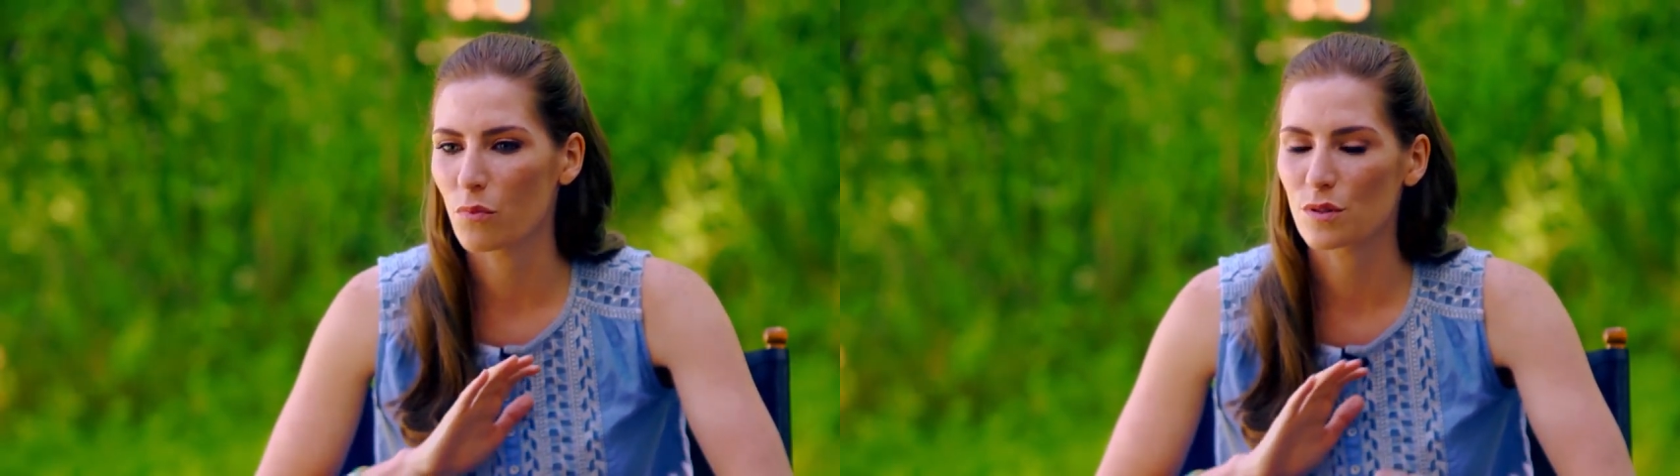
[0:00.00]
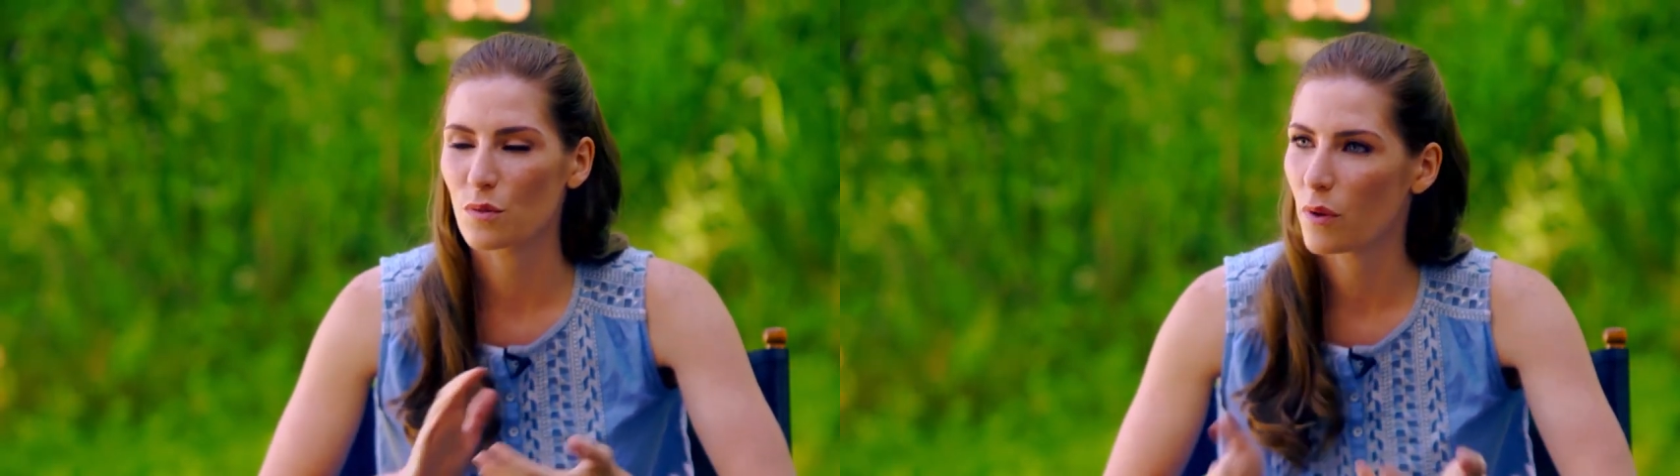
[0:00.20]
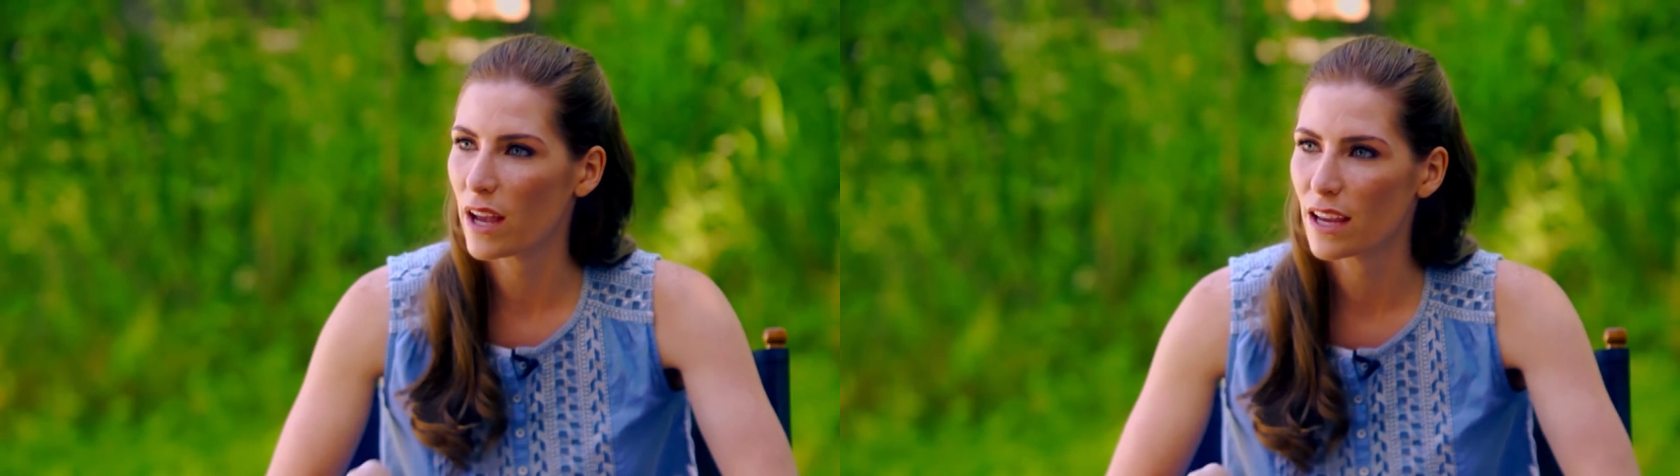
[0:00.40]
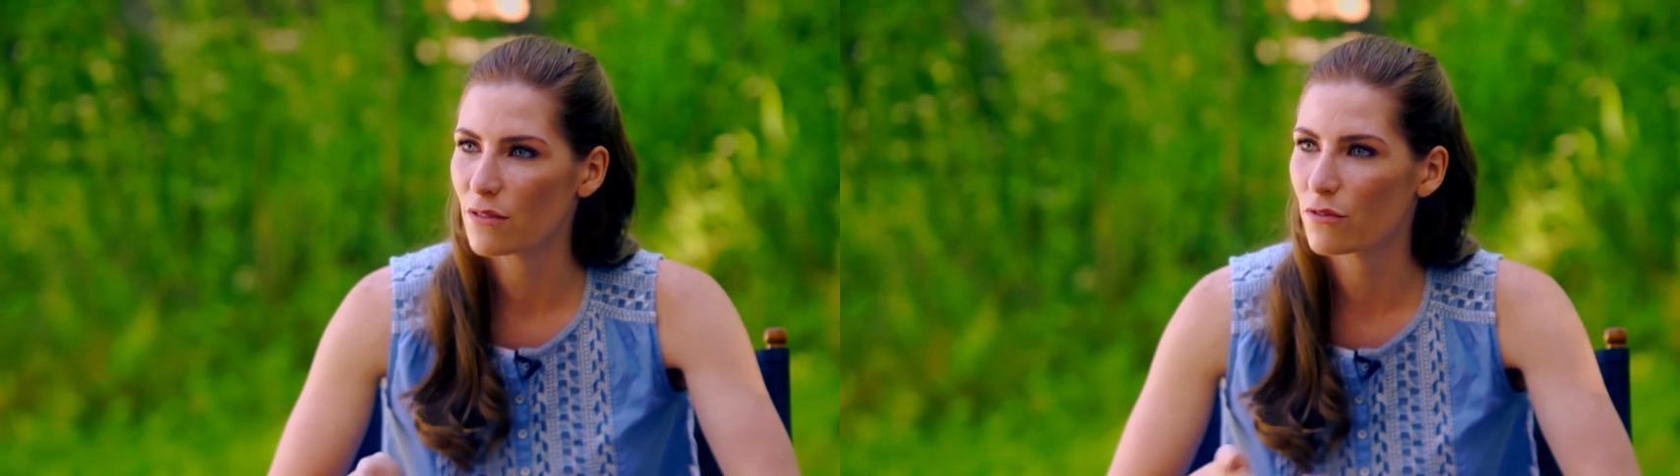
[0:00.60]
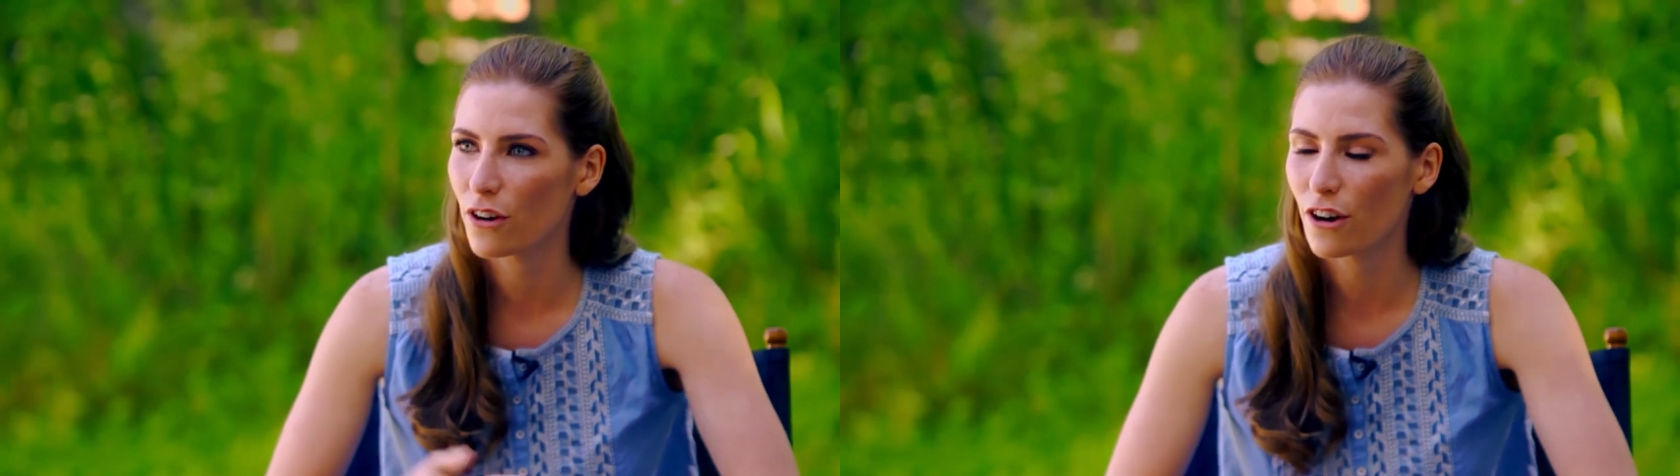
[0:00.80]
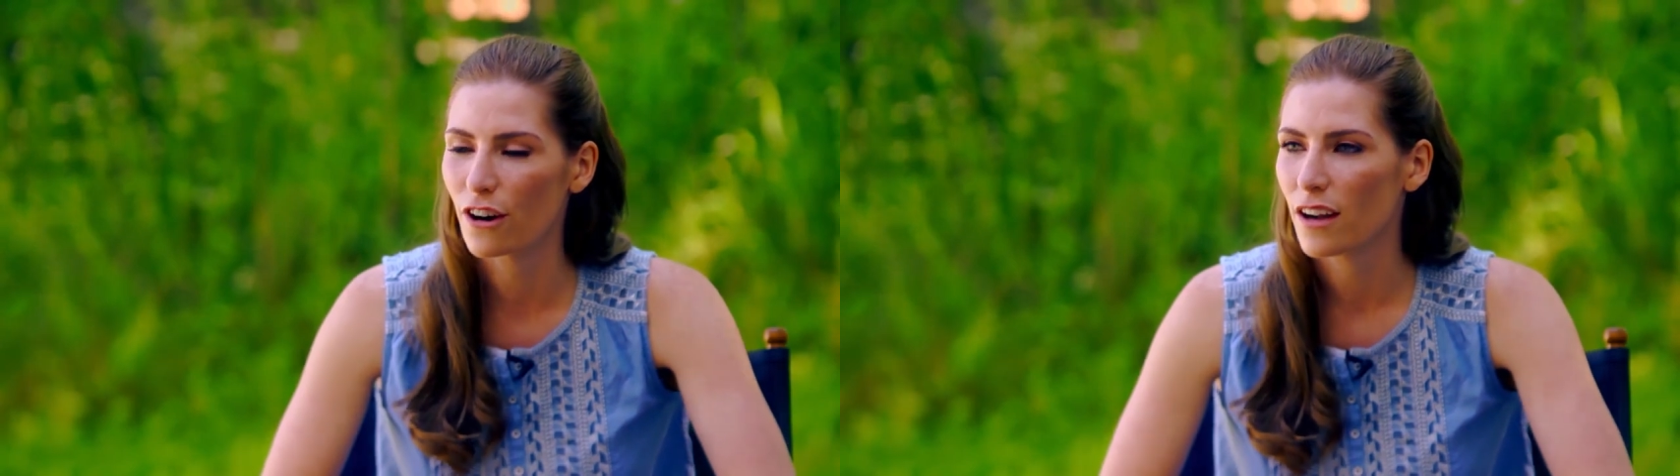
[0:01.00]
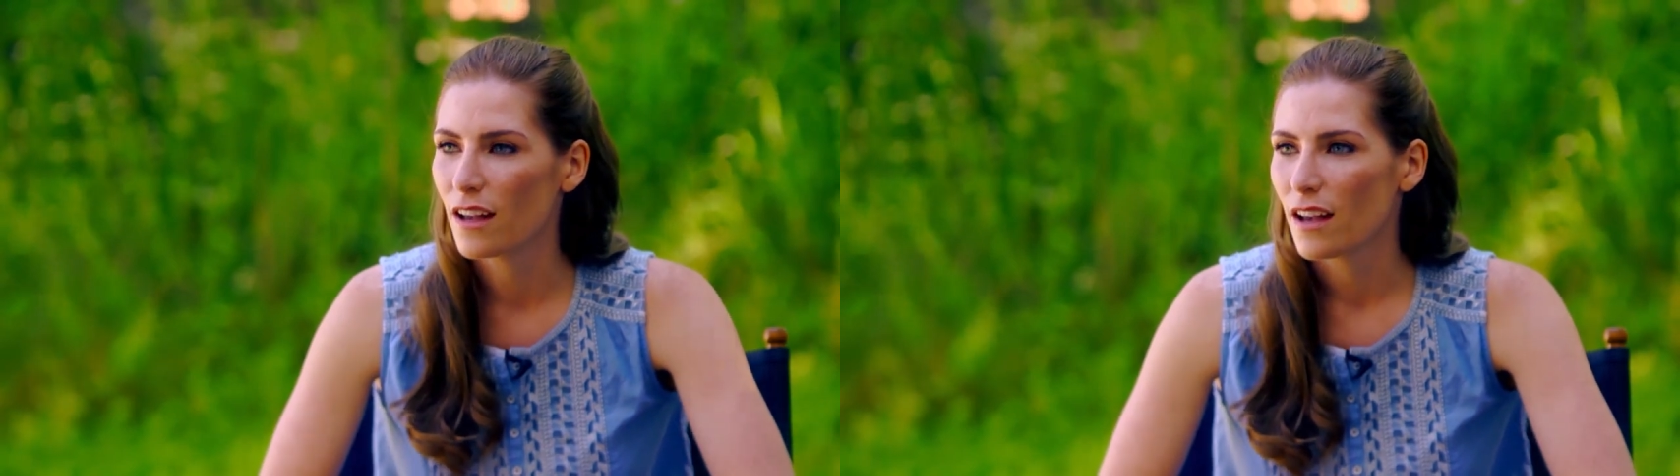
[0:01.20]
was away for